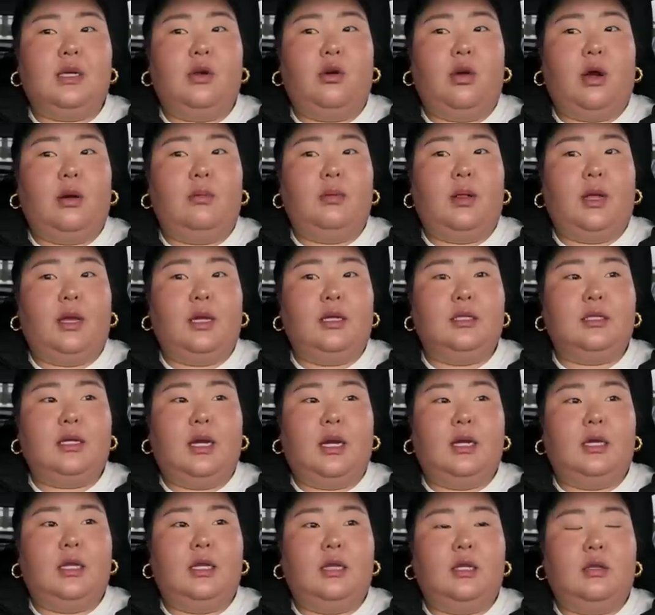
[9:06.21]
and grab like a
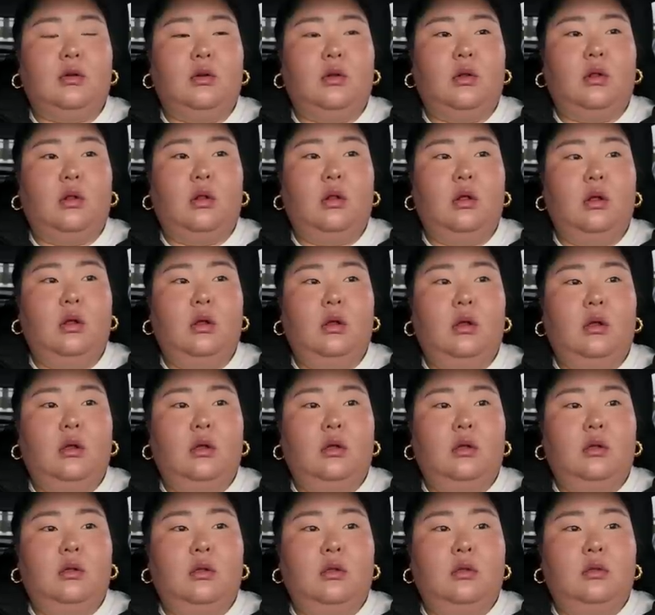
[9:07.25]
tiny little,
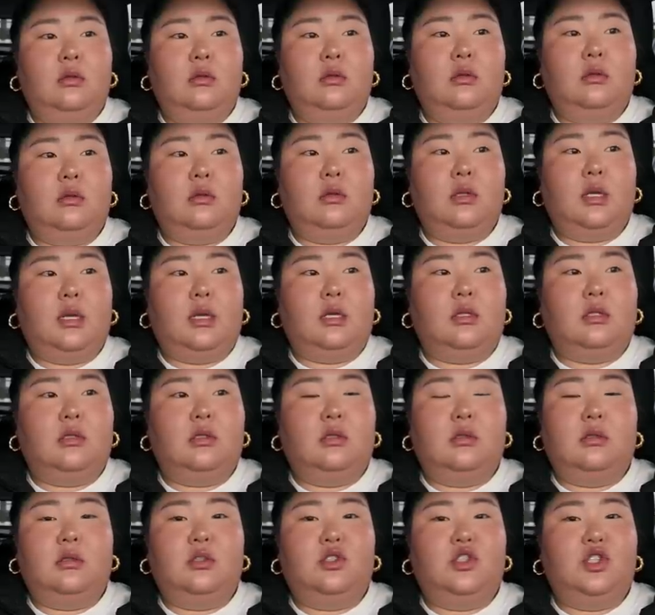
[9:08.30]
like a
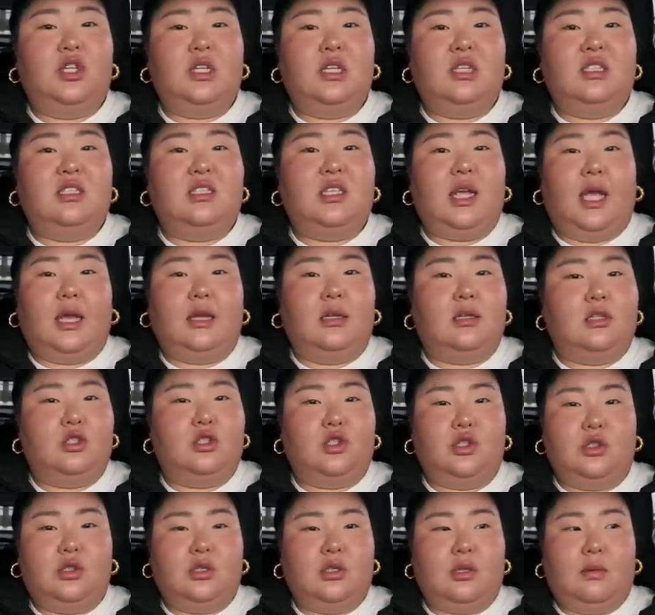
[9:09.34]
cheese
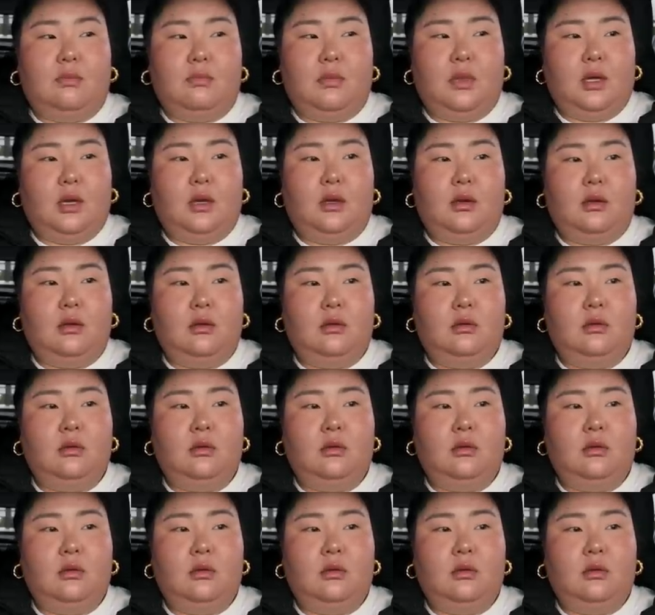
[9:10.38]
Danish or something.